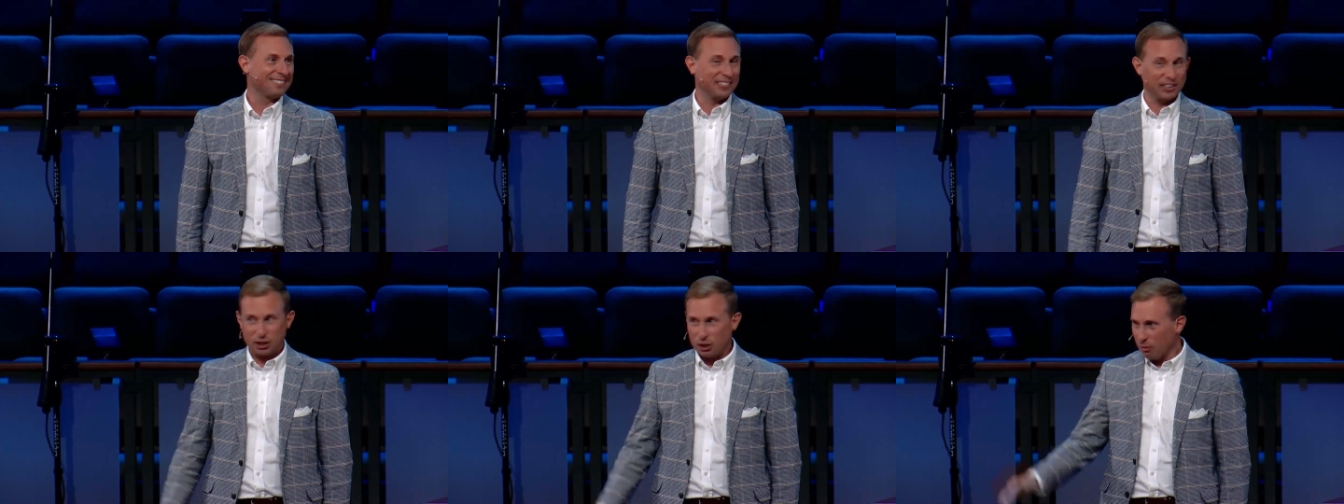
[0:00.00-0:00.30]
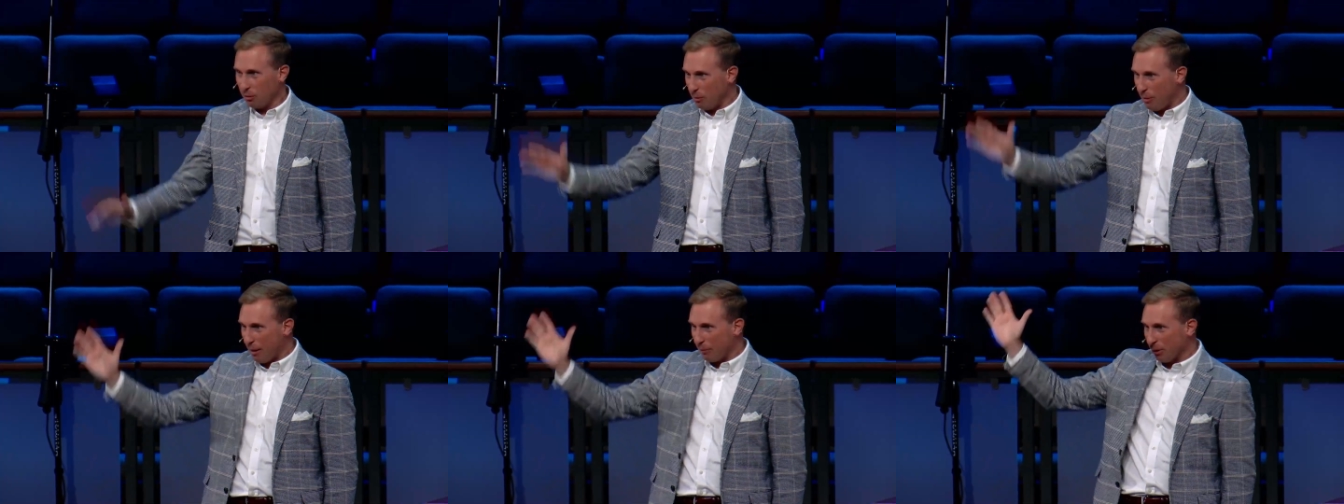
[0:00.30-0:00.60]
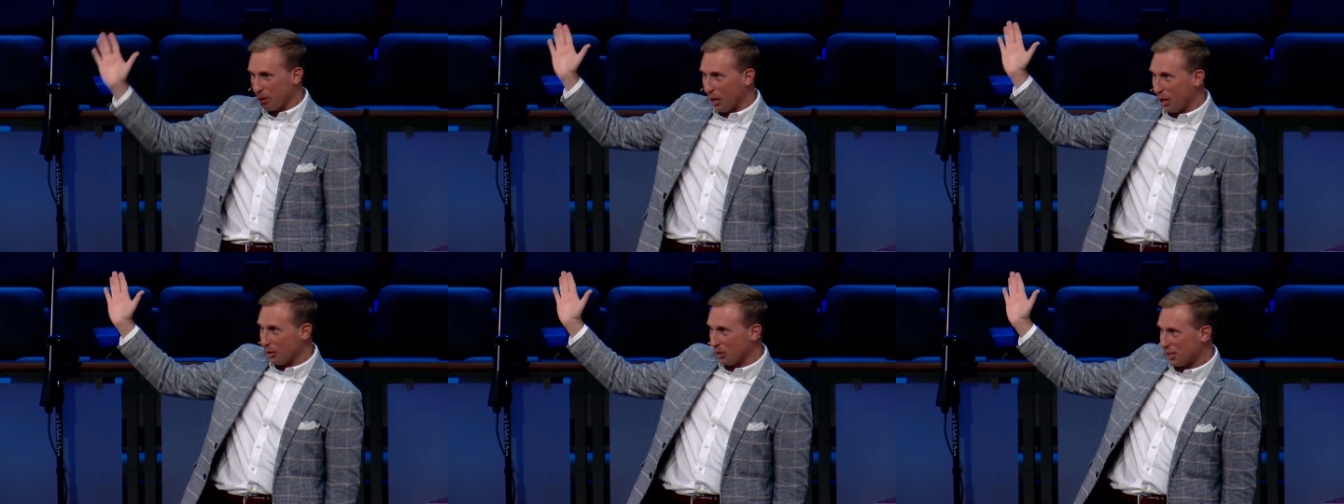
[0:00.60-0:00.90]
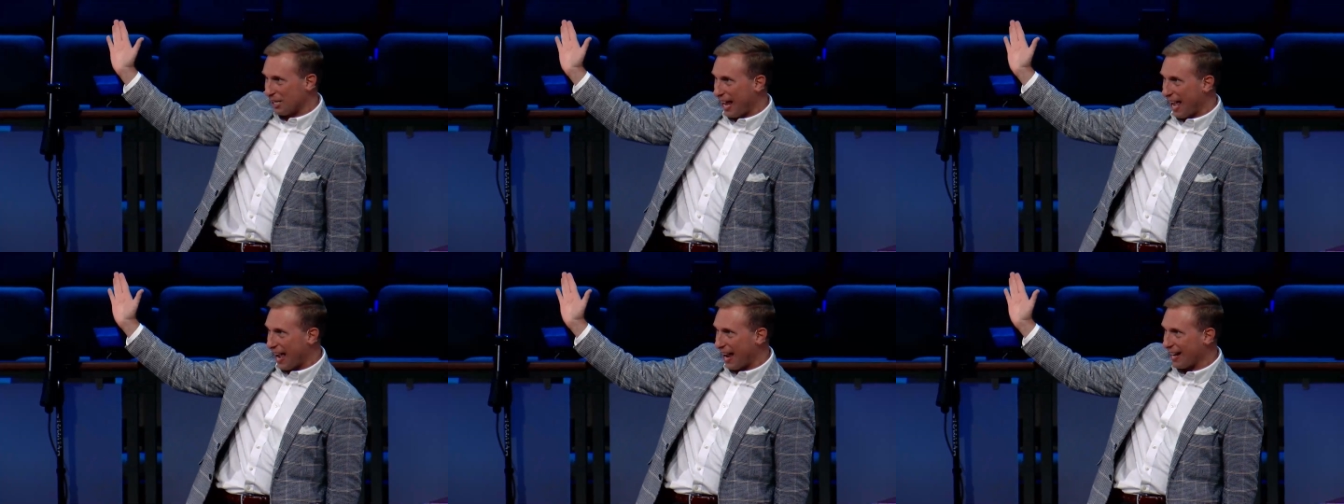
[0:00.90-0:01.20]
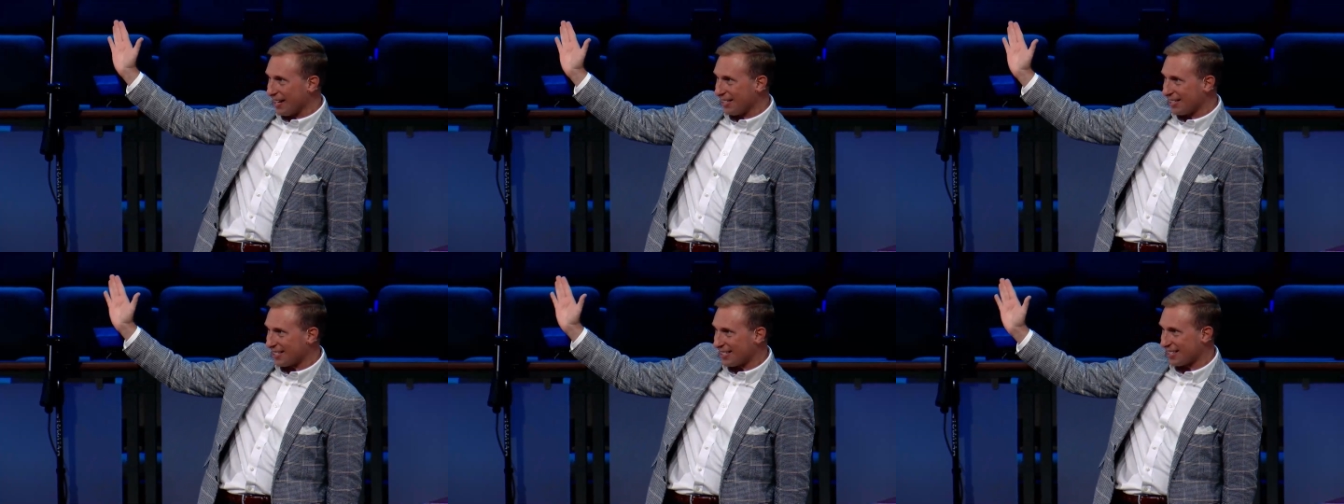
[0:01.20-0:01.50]
You remember those
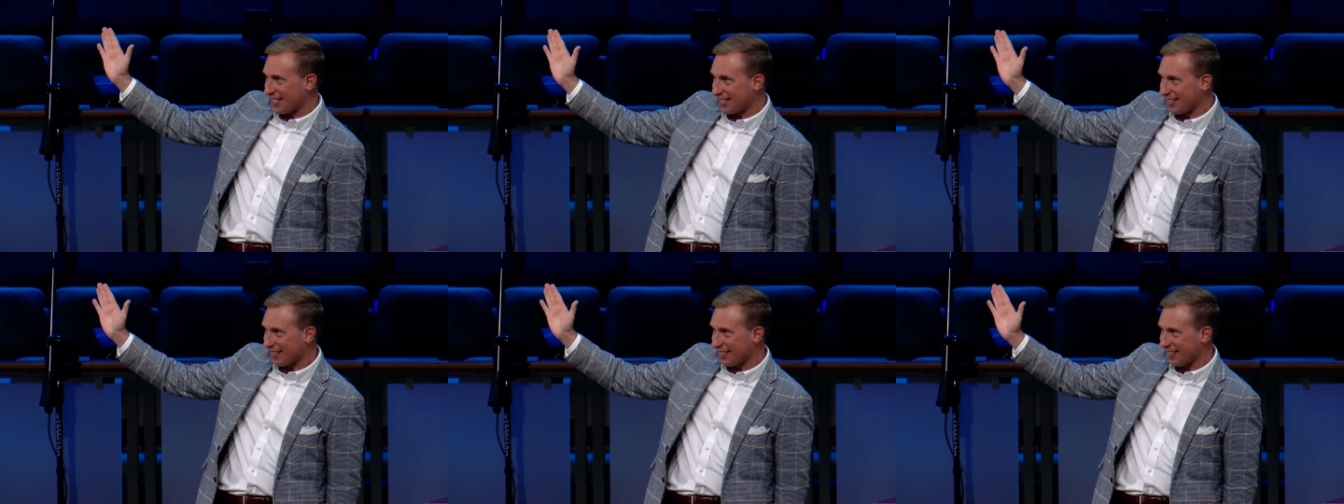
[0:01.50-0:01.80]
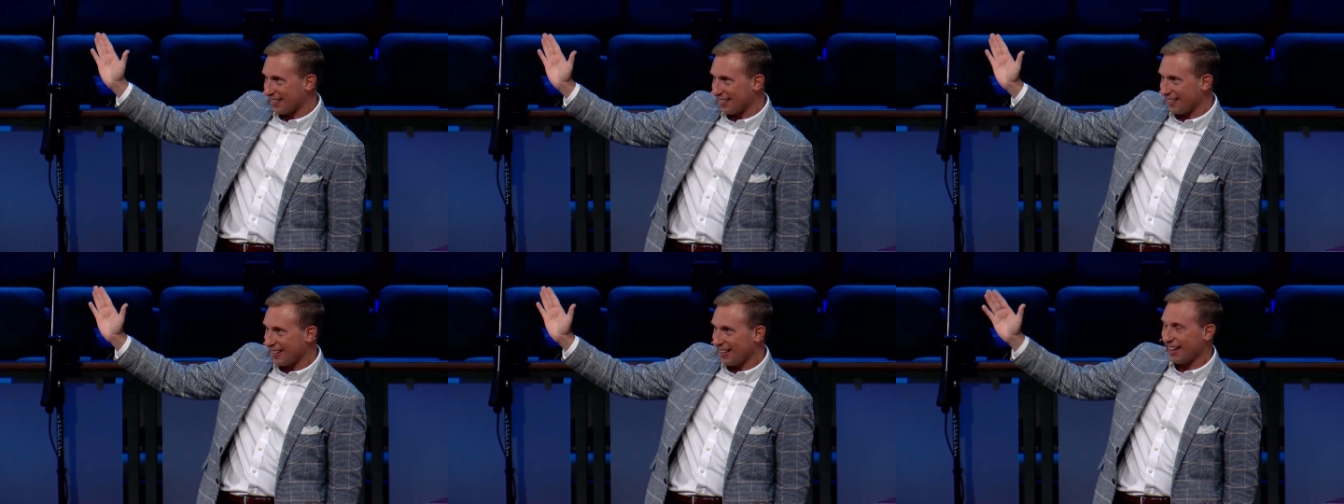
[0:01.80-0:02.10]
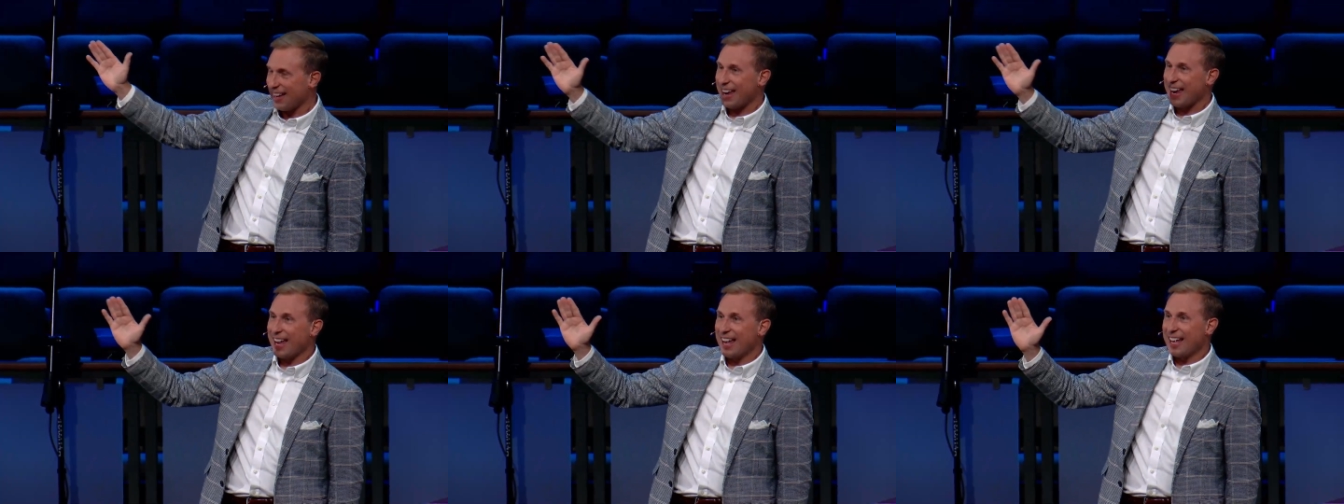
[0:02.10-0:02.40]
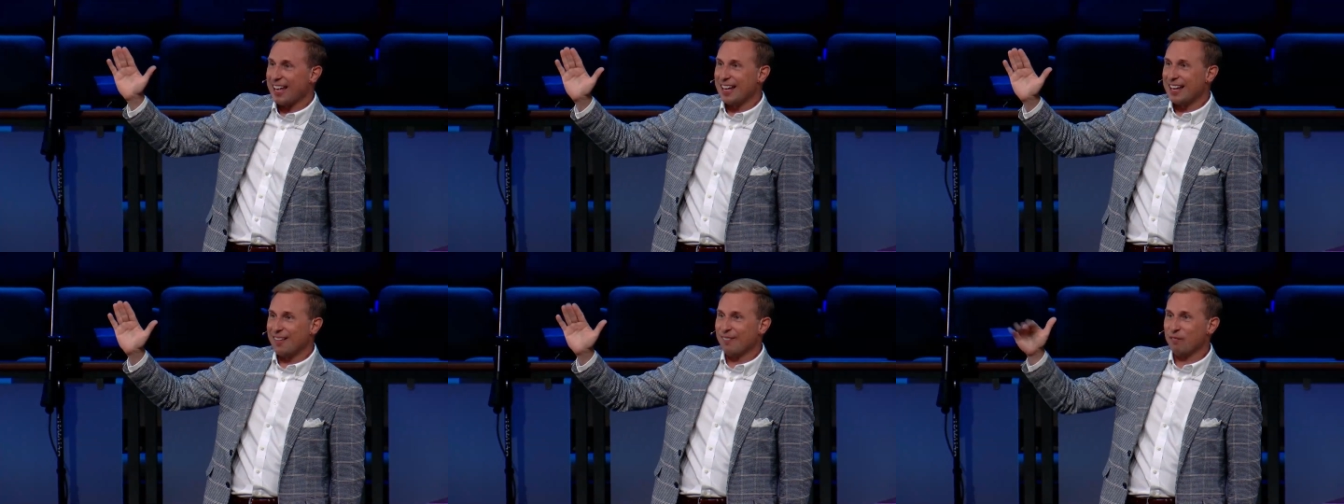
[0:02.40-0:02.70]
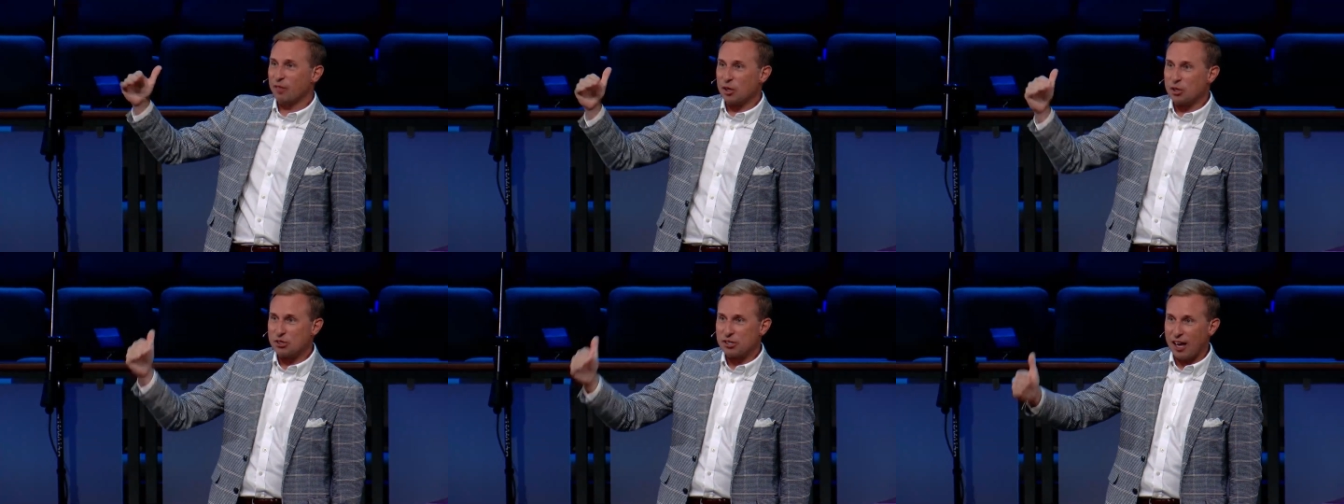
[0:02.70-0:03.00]
days?
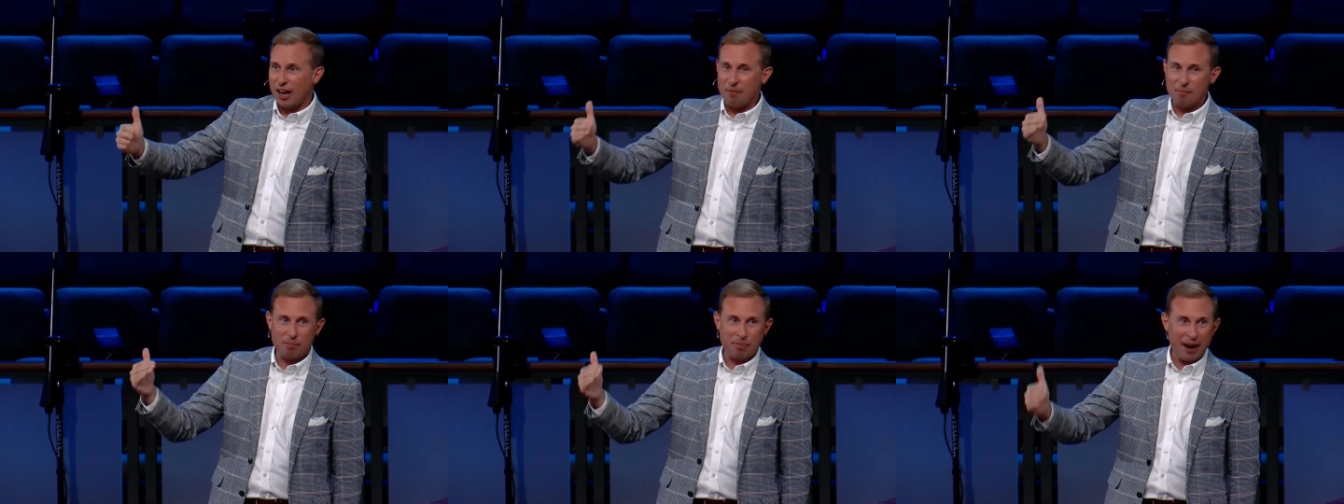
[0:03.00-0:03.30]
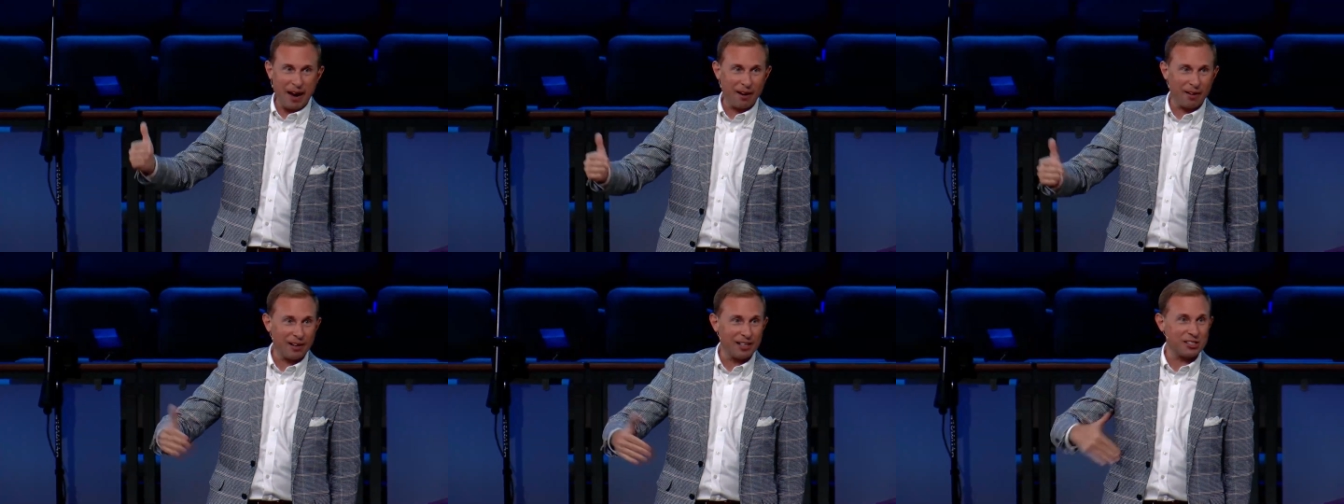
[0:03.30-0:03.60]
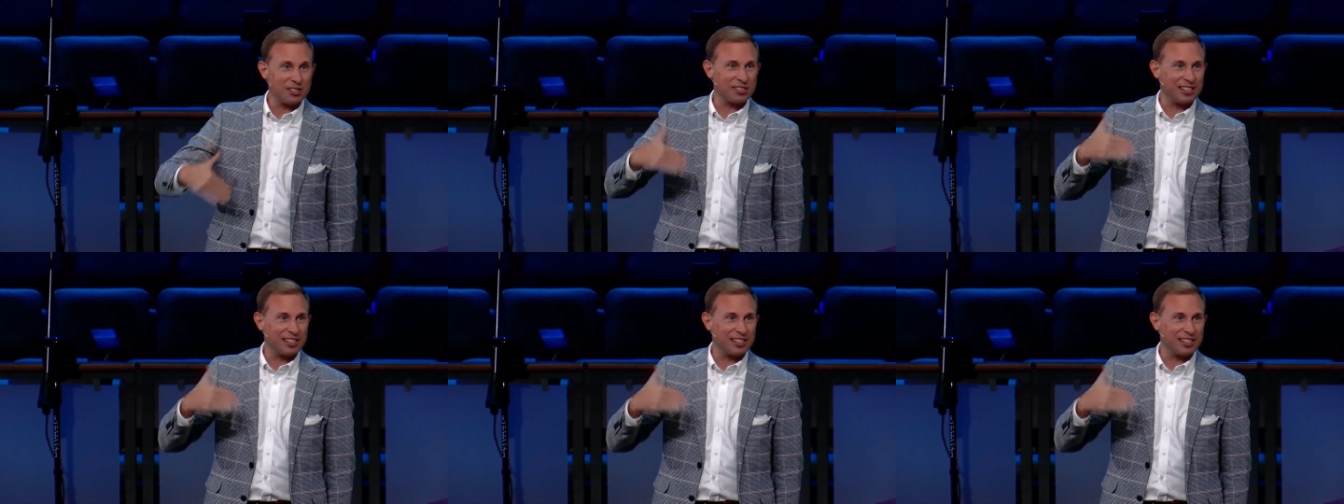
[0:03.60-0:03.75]
For some parents,